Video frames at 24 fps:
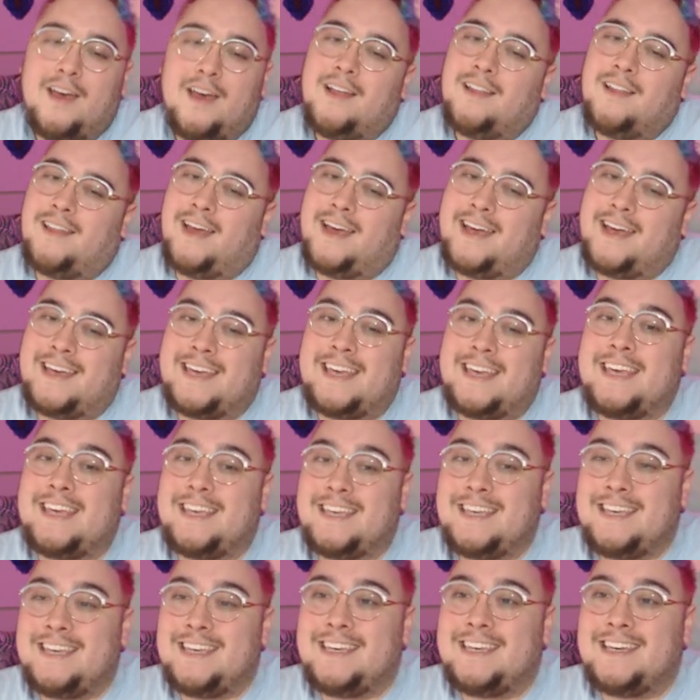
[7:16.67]
Like,
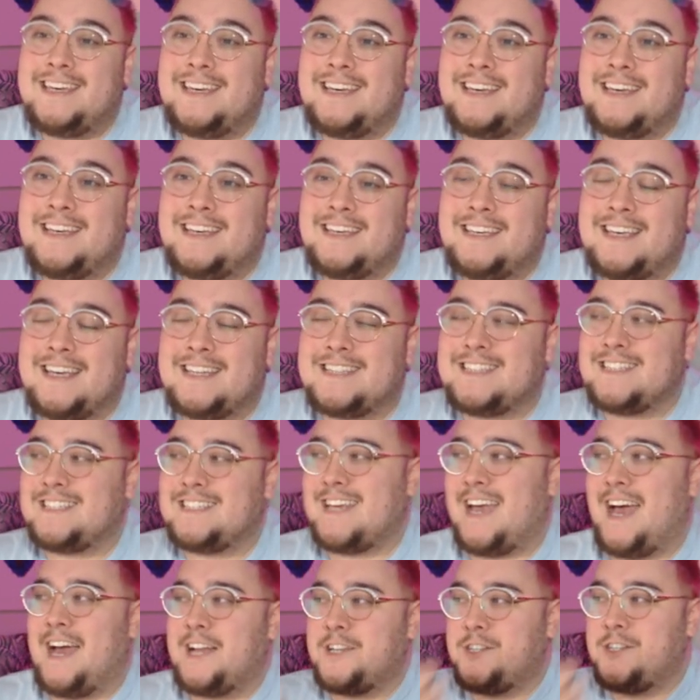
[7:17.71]
he gets
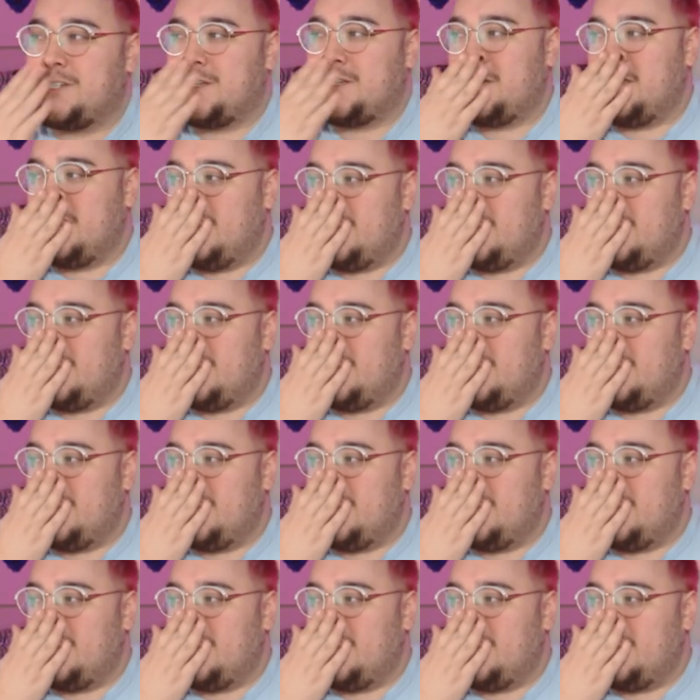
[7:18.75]
attached.